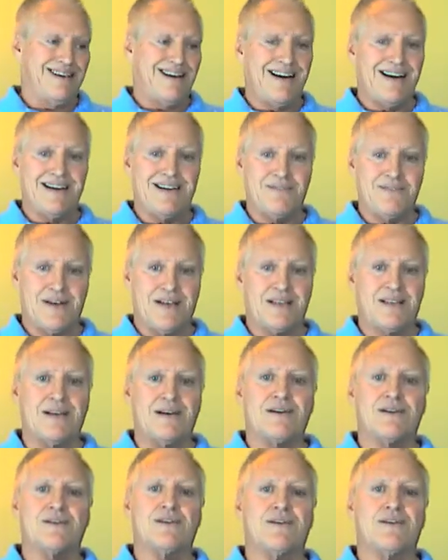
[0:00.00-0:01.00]
I went
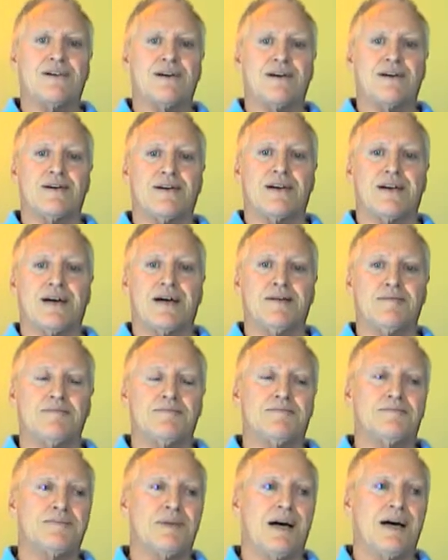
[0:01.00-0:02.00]
there to their
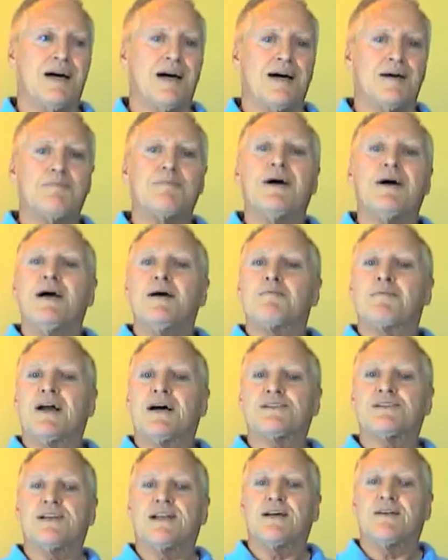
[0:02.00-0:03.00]

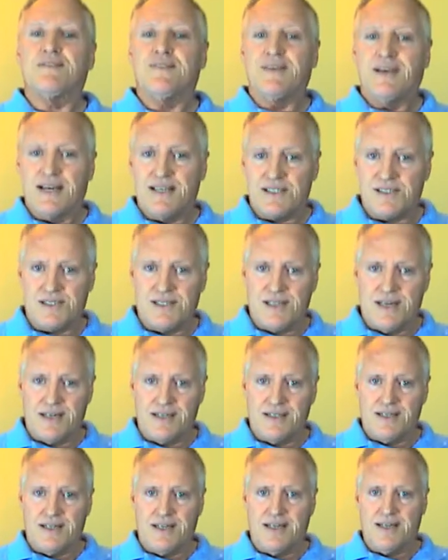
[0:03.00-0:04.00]
Plaza del
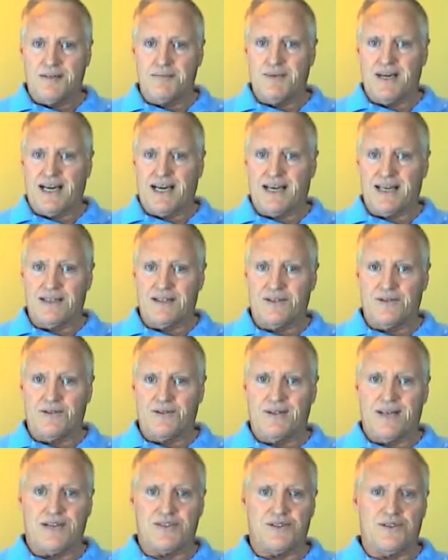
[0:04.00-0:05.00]
Fiesta back in
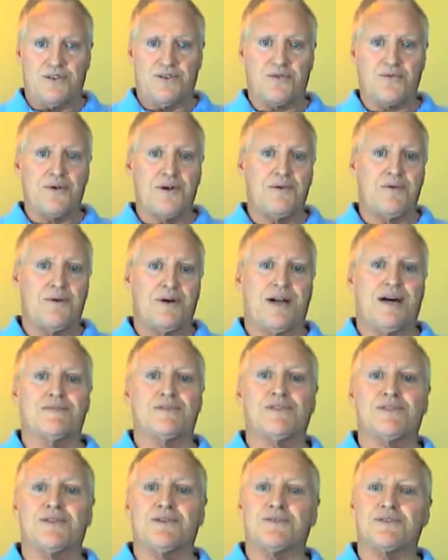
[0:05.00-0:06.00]
2003 when I
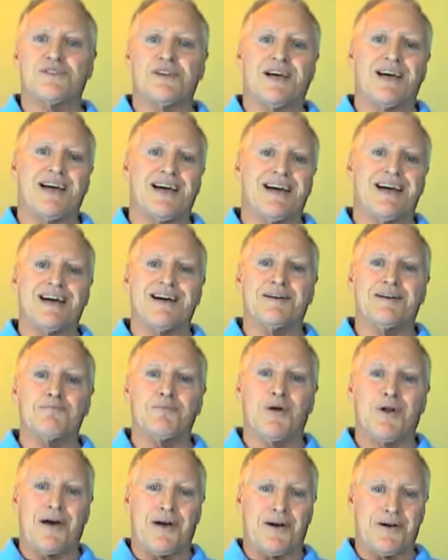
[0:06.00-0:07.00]
was still singing
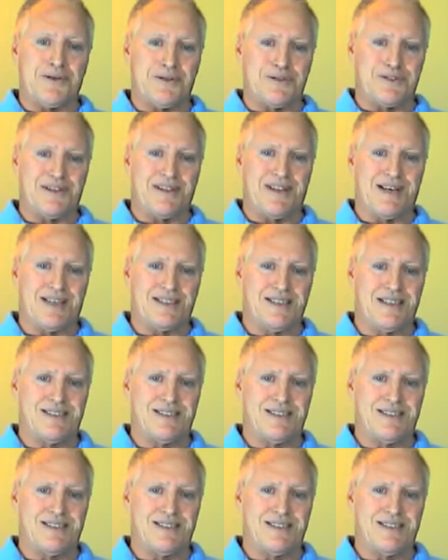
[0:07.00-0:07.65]
boleros and things.